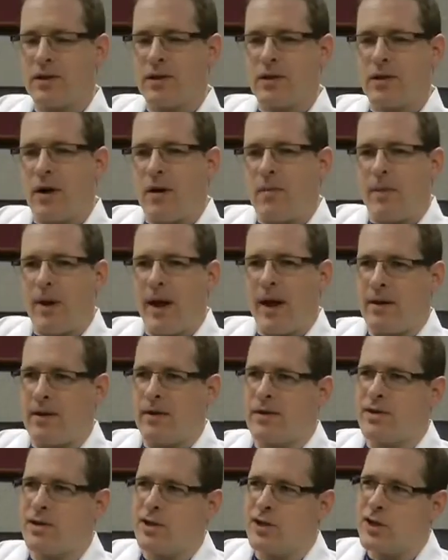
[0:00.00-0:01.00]
The
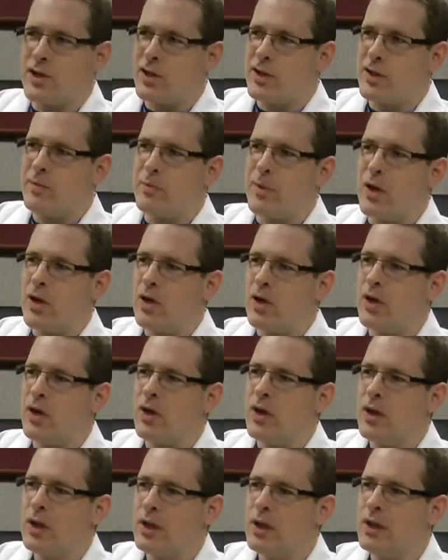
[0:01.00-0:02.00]
gallbladder is a
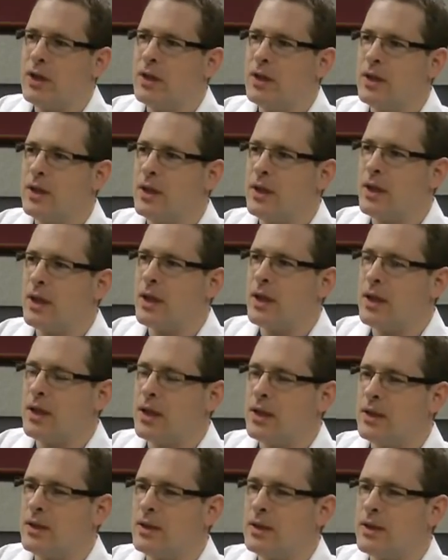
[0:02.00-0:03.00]
small
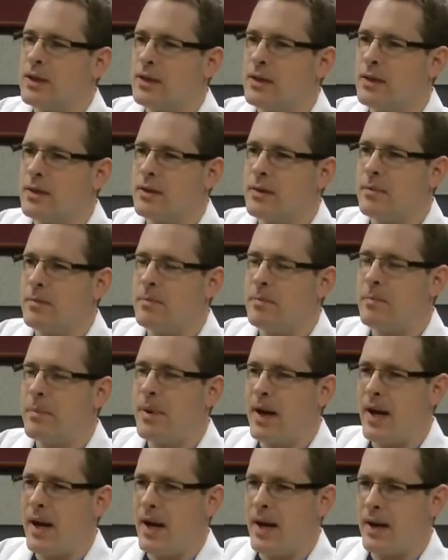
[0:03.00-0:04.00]
uh,
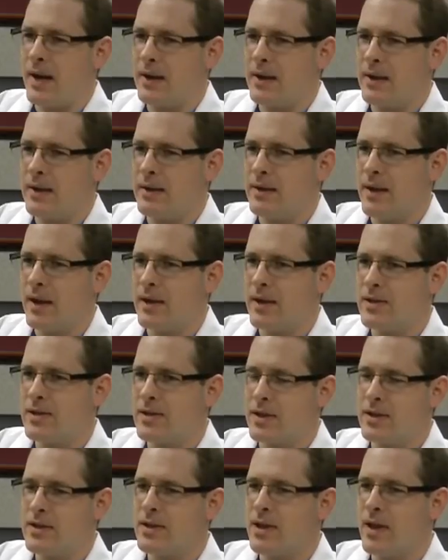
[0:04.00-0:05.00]
bag that
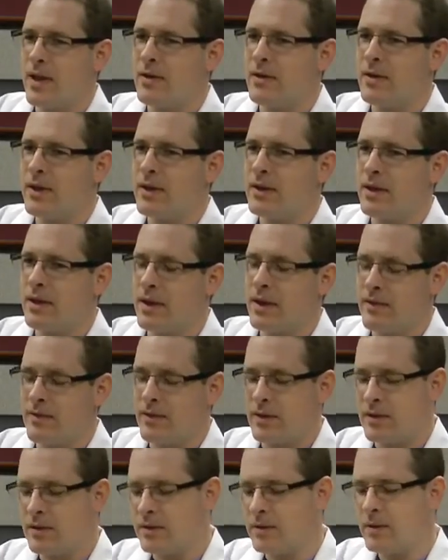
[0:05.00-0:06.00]
sits underneath the
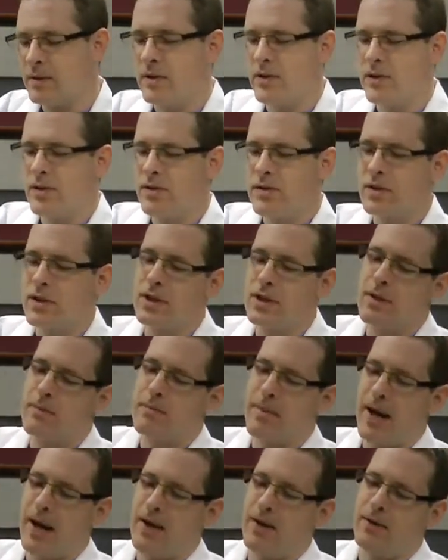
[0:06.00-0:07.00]
liver. It's usually
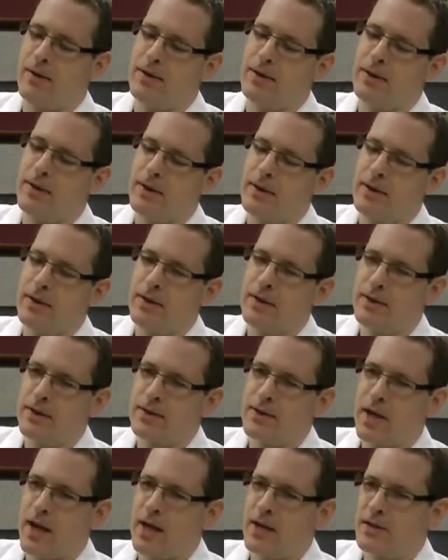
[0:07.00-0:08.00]
about the
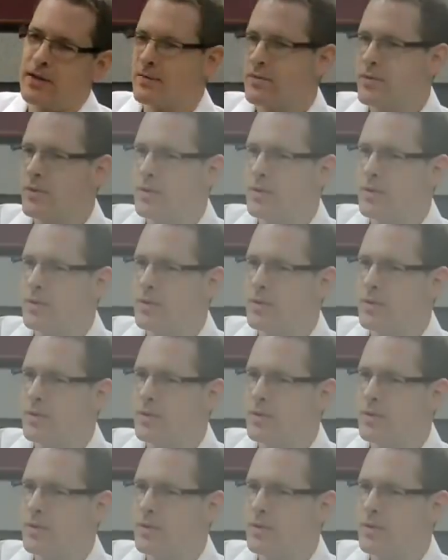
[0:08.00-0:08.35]
size of